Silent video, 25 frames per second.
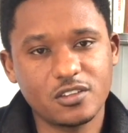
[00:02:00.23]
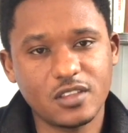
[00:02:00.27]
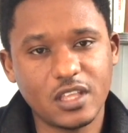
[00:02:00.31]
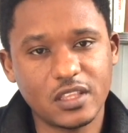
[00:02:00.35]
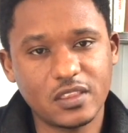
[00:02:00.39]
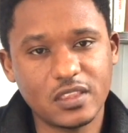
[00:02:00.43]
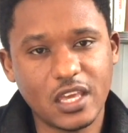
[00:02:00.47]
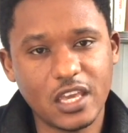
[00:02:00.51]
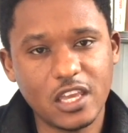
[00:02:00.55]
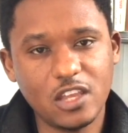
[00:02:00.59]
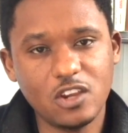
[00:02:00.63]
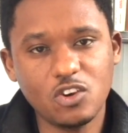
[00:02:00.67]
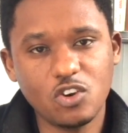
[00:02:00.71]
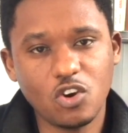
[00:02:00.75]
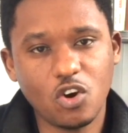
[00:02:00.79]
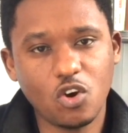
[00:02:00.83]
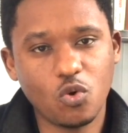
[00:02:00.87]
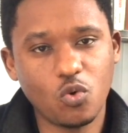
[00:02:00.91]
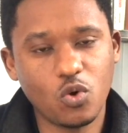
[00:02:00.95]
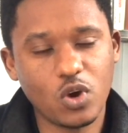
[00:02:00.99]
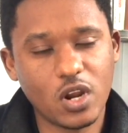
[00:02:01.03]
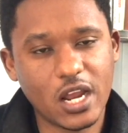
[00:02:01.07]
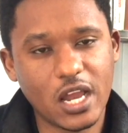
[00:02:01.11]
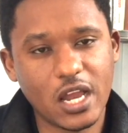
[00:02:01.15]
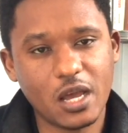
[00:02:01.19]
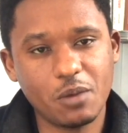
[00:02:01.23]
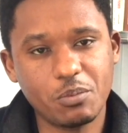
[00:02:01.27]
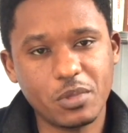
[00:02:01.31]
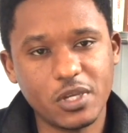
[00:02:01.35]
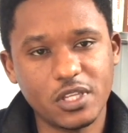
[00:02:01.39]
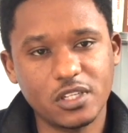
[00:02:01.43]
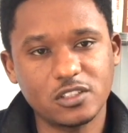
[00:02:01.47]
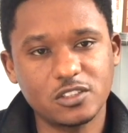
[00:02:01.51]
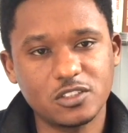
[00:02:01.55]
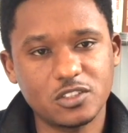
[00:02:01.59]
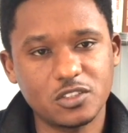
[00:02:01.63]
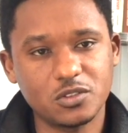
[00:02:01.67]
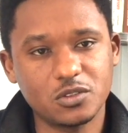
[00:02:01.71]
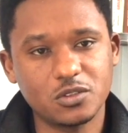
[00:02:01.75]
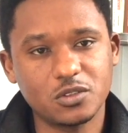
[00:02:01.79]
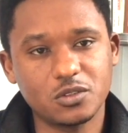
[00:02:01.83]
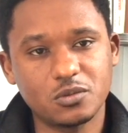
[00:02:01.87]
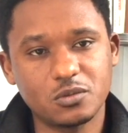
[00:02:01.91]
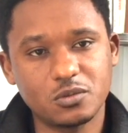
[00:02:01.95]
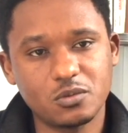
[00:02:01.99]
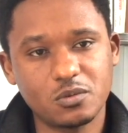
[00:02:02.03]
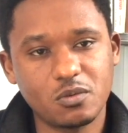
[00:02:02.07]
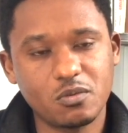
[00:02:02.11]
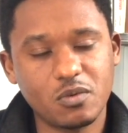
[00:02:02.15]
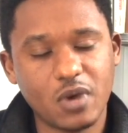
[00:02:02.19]
that they know what happened
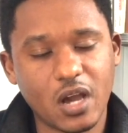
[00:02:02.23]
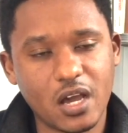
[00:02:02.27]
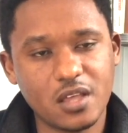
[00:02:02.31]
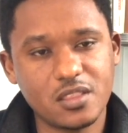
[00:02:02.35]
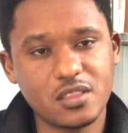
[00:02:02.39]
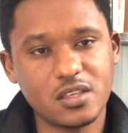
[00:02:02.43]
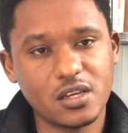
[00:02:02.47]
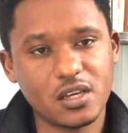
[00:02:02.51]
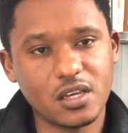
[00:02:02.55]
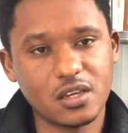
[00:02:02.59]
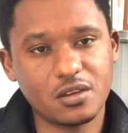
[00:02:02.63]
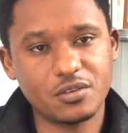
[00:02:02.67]
to other